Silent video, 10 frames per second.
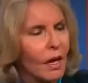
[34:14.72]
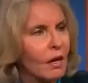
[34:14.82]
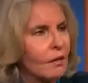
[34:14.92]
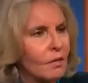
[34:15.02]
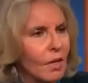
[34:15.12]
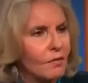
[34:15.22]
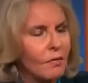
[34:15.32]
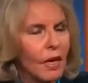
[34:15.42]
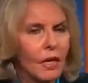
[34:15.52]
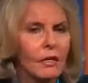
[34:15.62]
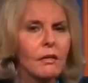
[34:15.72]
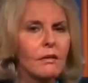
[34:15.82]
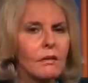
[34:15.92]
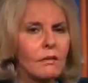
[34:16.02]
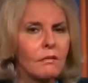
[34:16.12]
I, I find
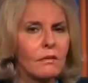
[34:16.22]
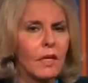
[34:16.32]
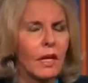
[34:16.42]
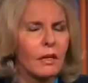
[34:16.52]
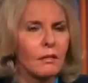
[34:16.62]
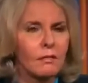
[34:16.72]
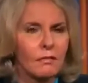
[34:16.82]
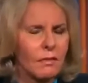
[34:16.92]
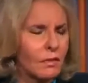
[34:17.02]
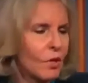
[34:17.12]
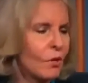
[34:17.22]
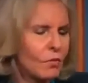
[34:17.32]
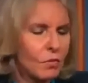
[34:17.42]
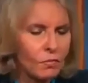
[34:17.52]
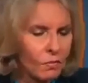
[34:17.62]
that some,
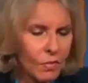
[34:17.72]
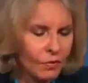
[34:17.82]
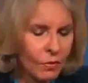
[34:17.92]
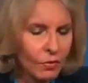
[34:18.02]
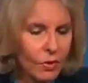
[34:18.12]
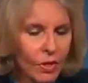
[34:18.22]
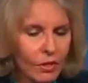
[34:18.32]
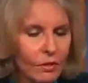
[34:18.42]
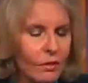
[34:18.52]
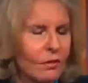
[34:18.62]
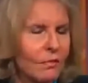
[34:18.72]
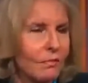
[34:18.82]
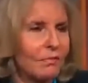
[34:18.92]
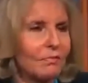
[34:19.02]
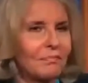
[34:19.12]
if you look at the,
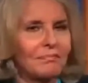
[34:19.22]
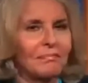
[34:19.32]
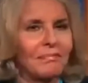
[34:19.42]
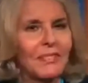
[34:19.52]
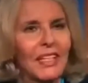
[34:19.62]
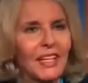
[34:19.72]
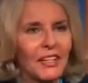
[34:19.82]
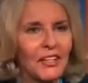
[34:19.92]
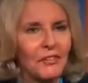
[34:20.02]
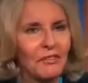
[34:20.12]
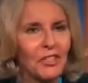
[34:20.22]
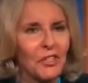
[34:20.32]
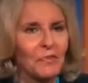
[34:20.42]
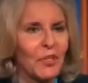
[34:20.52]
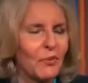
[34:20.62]
the
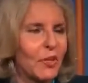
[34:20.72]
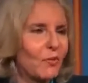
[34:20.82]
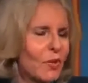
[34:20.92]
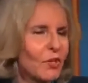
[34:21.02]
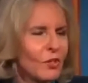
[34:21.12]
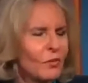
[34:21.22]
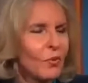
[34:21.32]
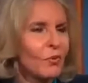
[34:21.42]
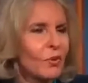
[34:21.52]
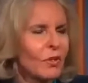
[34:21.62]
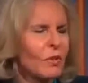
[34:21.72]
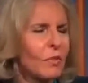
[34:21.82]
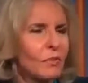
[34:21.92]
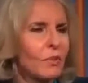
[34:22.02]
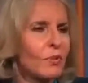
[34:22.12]
division between rich and poor and the
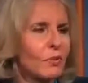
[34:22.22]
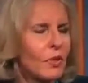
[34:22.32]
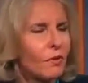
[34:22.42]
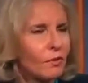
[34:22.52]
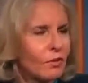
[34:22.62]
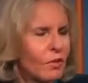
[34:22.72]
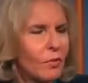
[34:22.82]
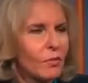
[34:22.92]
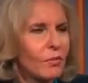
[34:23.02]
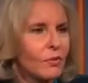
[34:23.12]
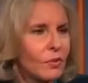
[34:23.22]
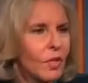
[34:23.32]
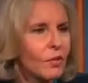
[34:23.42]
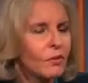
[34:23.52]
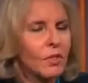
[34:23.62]
people who suffer and the people who
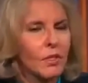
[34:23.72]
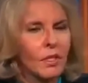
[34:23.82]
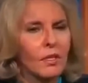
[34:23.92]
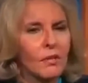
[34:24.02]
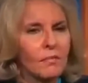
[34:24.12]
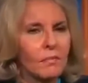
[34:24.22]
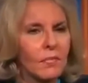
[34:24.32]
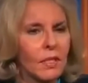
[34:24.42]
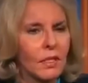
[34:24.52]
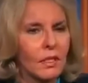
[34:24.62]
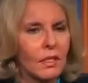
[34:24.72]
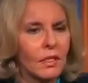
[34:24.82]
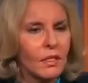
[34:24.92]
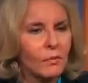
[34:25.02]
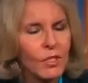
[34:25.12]
don't, um,
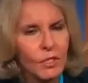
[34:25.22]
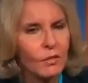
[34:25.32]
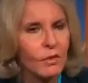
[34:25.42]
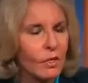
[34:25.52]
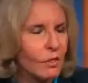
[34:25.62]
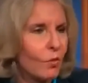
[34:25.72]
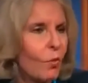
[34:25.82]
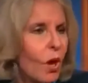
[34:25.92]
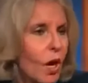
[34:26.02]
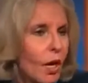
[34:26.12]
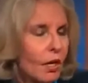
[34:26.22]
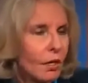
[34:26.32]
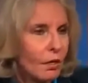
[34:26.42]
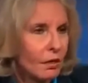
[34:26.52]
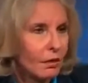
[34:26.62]
it's mysterious why